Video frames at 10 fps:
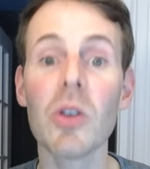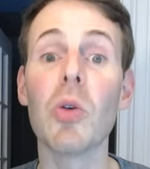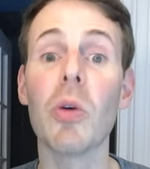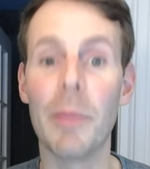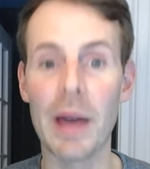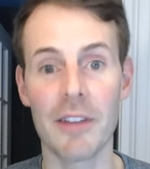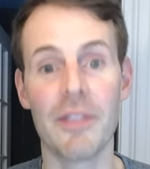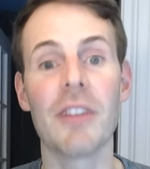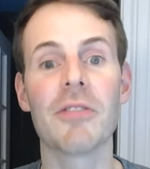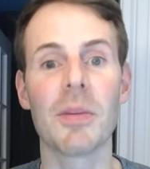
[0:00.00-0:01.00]
who will
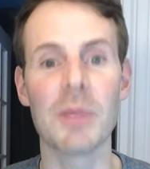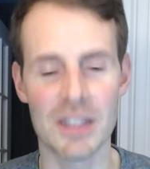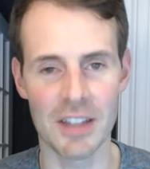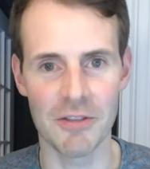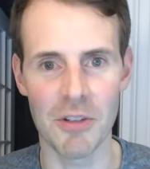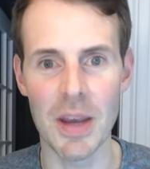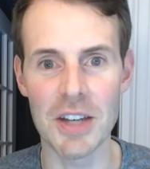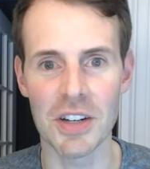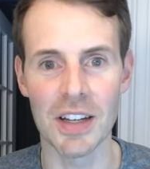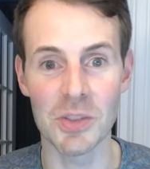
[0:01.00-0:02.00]
benefit from this
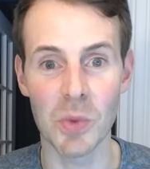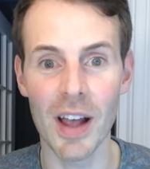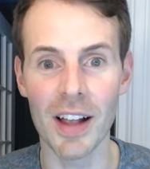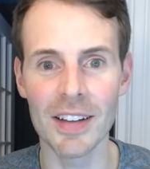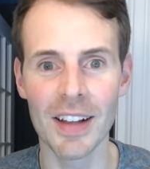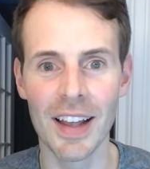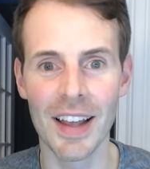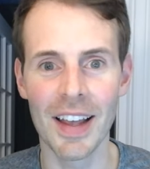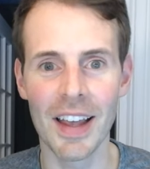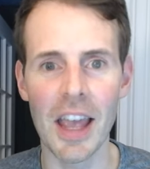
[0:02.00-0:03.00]
information as well.
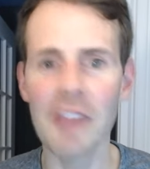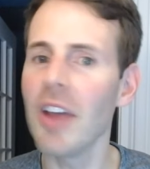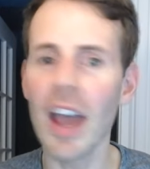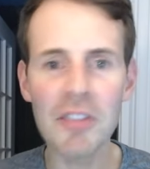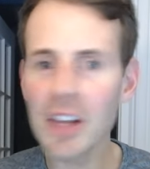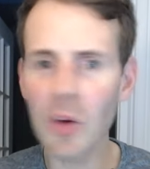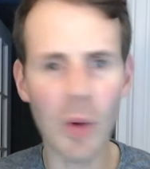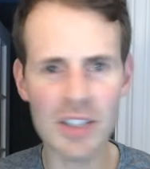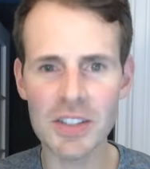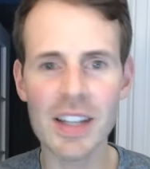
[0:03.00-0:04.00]
If you have any
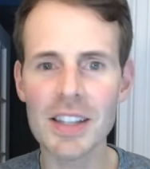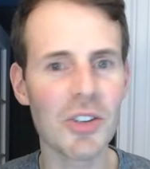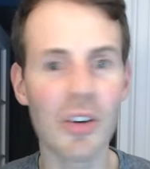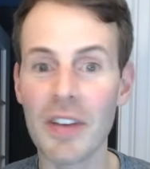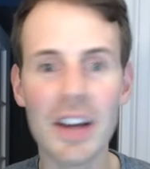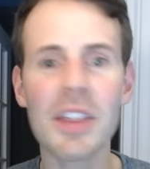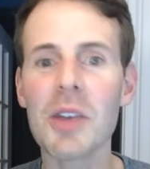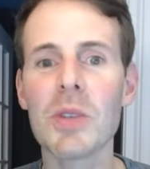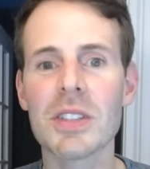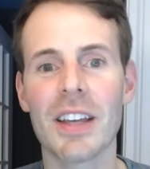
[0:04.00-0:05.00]
questions or if
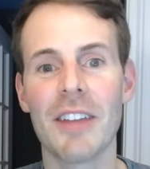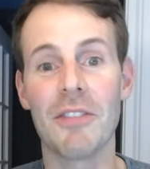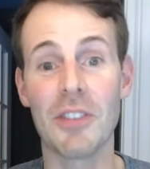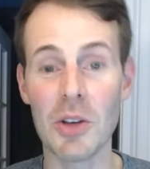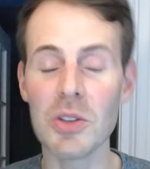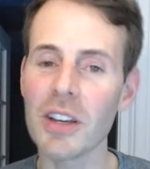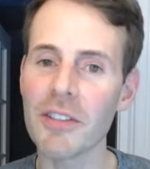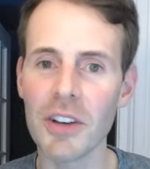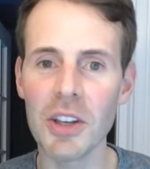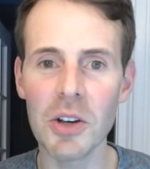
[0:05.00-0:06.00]
anything was confusing
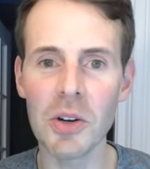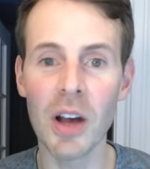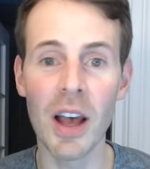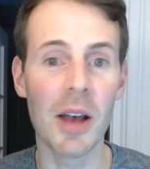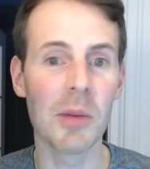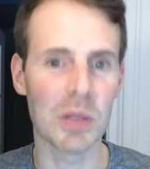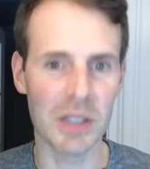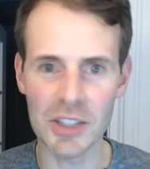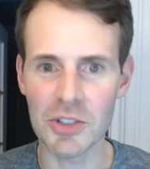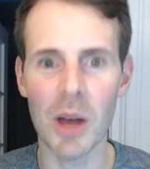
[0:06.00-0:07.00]
for you,
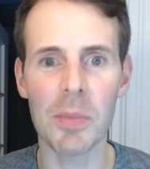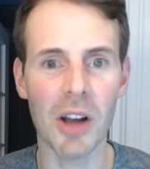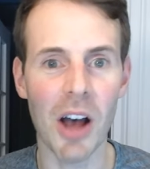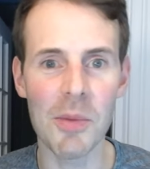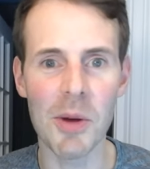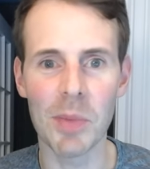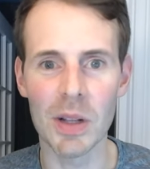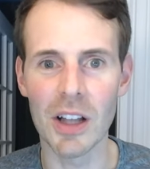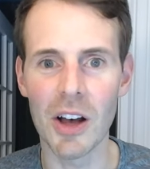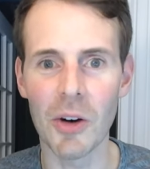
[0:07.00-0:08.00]
please drop a comment
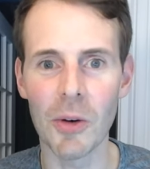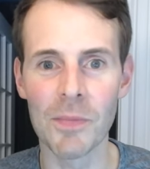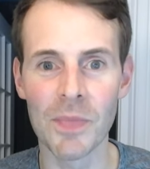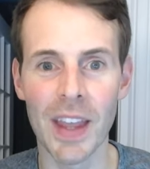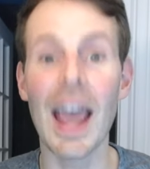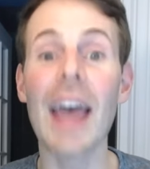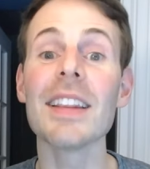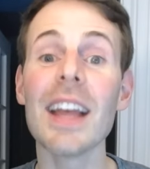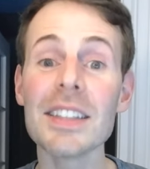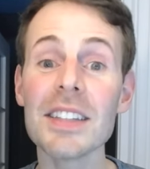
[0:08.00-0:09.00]
below. And
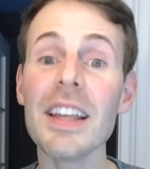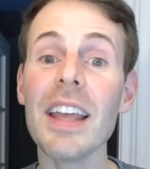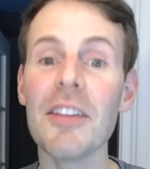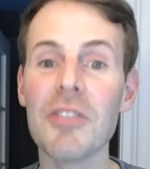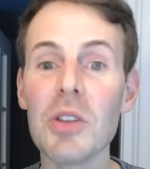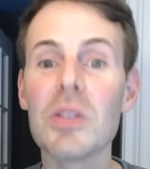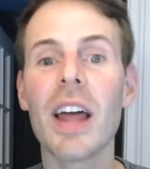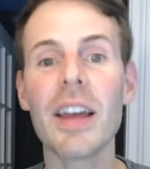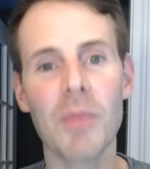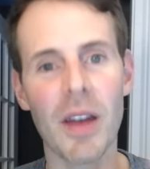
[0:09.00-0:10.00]
lastly, if you
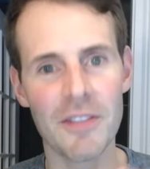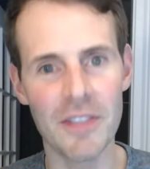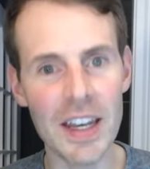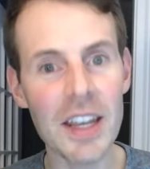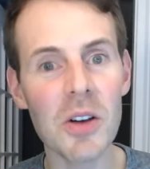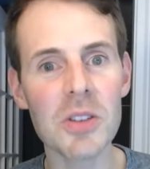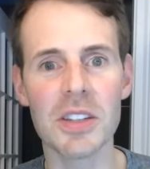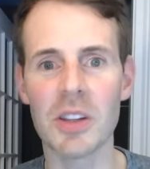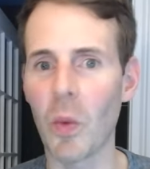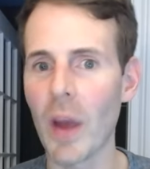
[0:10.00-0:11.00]
like my videos
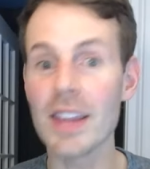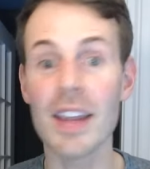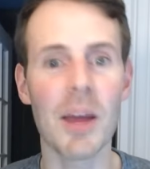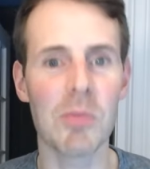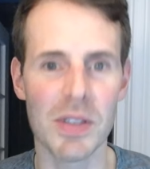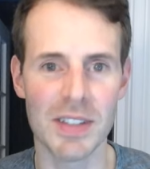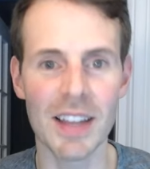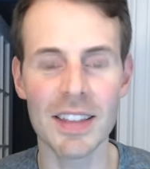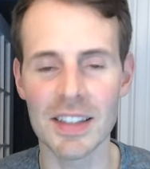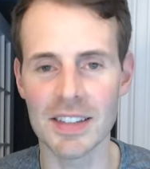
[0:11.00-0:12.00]
and the way that I
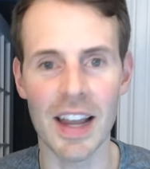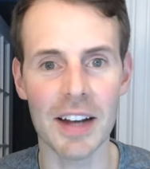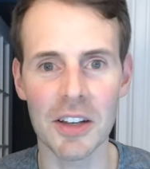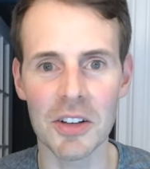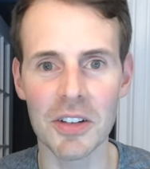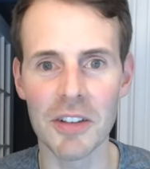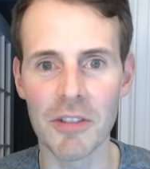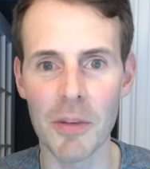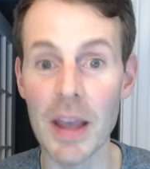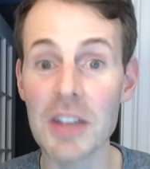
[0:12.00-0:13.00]
present this technical
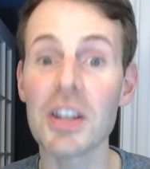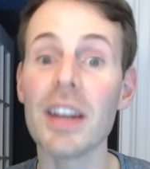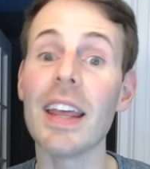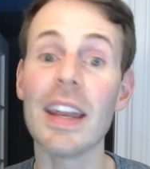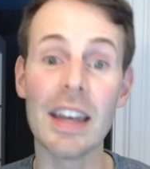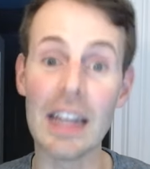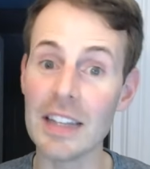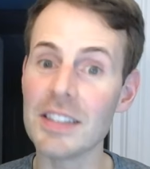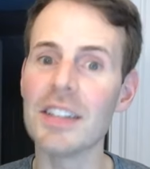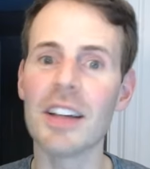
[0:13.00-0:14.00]
information in an
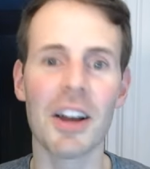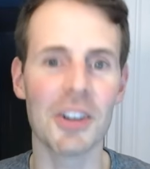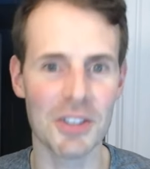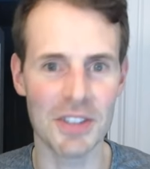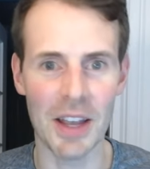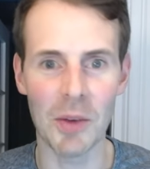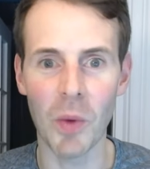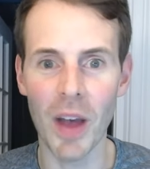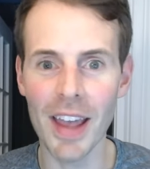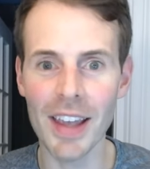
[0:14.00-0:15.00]
easy to understand
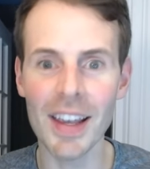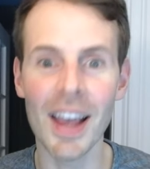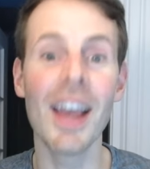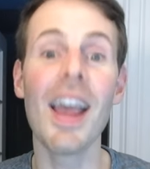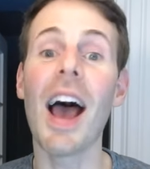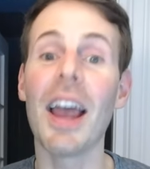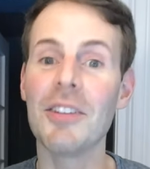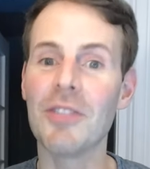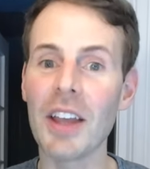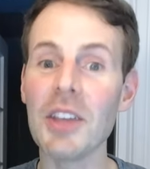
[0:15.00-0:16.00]
way, I
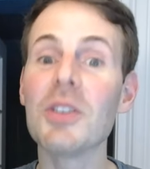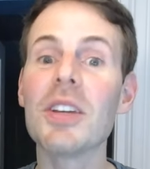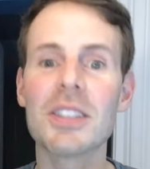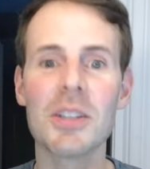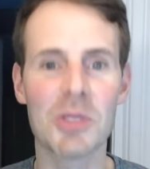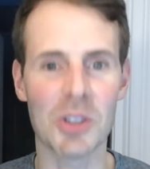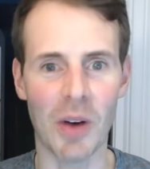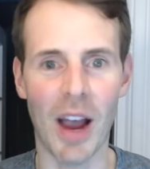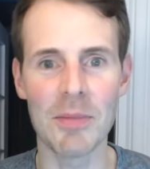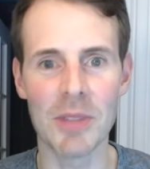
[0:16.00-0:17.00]
invite you to
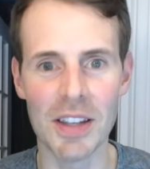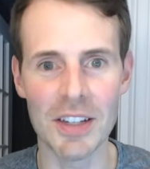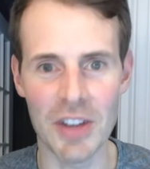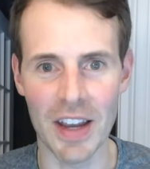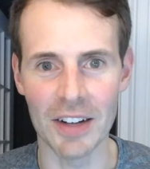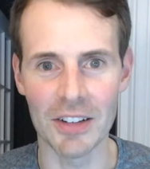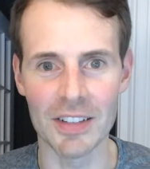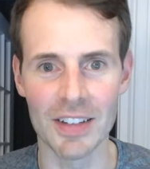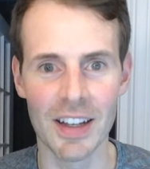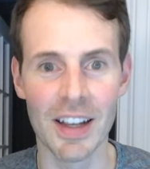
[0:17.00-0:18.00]
subscribe to the channel.
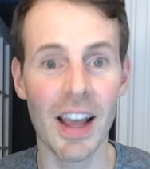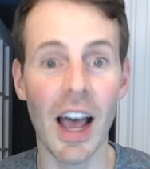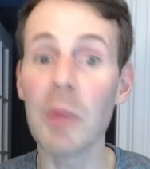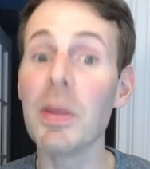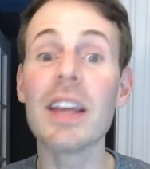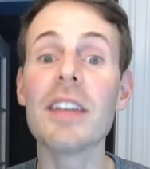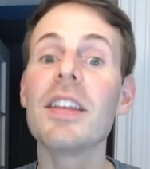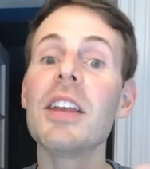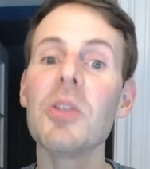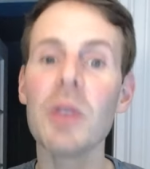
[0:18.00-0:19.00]
I'll be
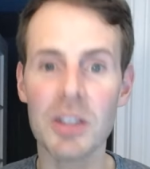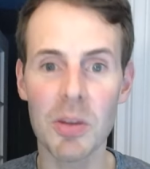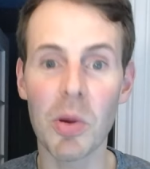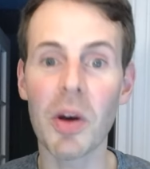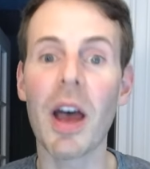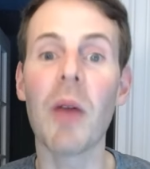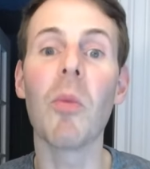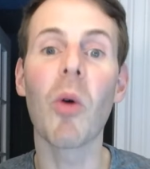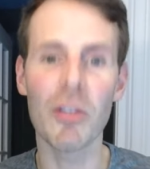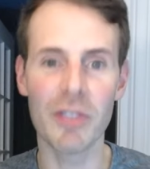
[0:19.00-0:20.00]
continuing to put out
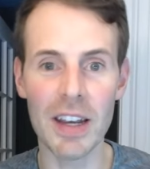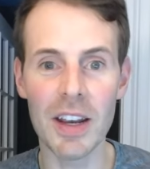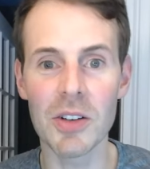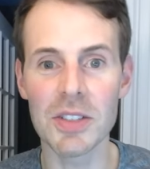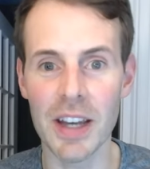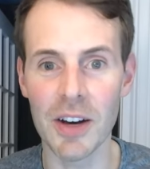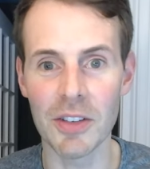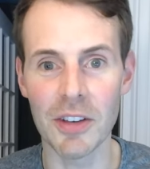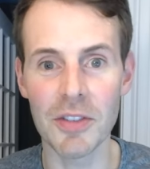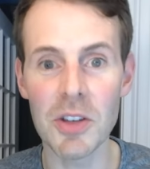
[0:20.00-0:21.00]
more videos here in
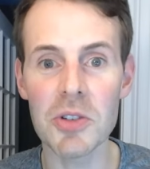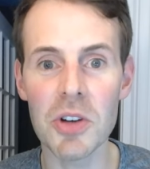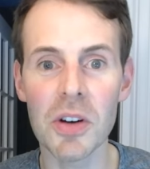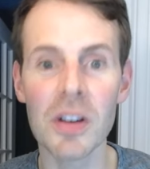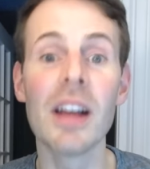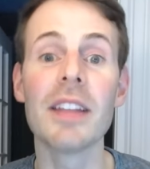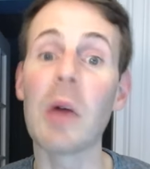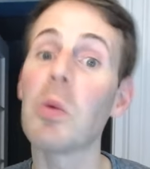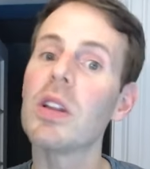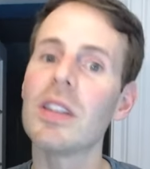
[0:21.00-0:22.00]
the future that
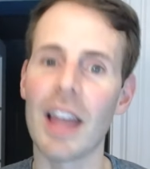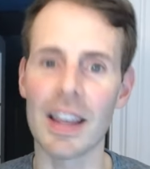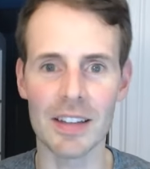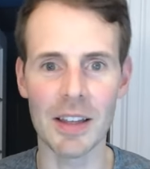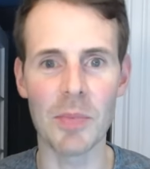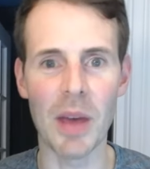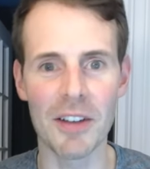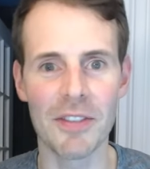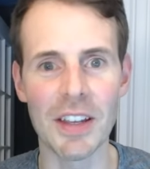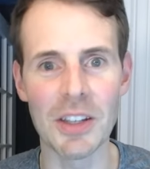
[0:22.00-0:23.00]
will likely
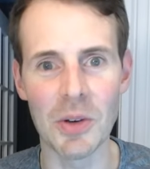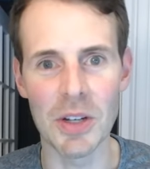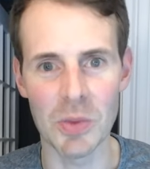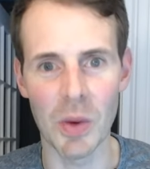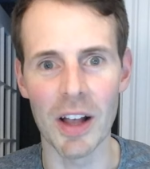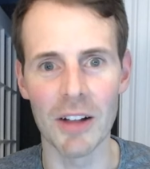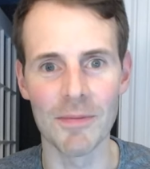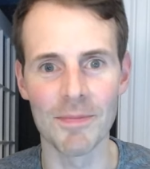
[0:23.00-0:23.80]
benefit you as well.